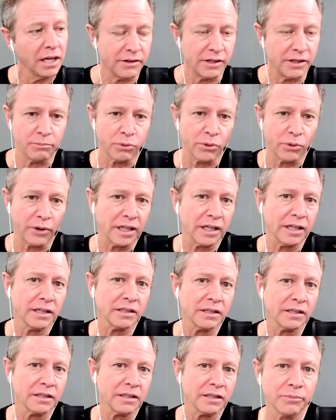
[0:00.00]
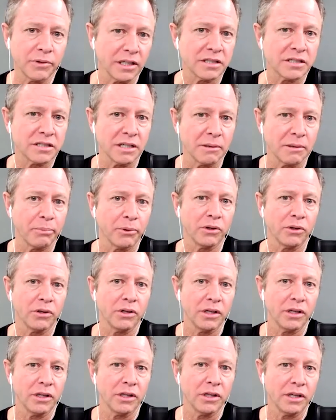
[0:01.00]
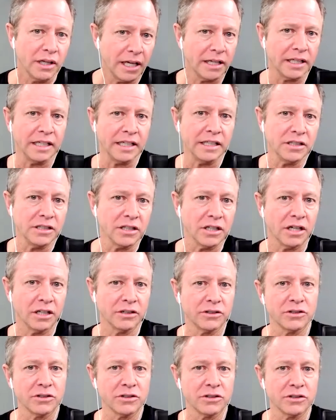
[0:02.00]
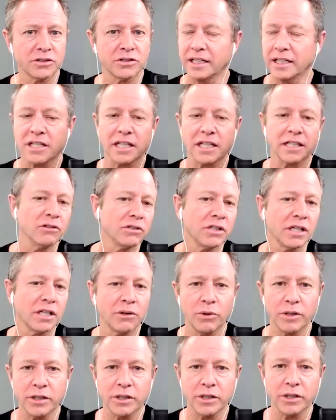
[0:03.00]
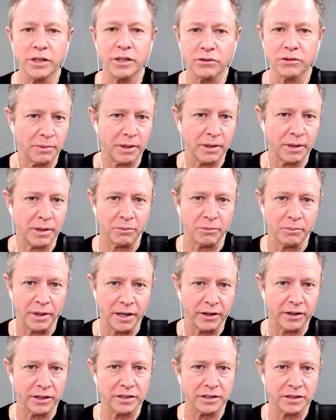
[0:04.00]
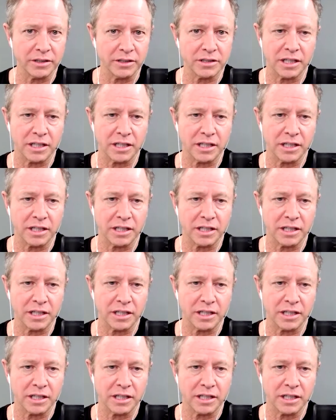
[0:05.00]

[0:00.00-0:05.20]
and then bringing something simple and easy to understand, just like you did when you talked about your marriage.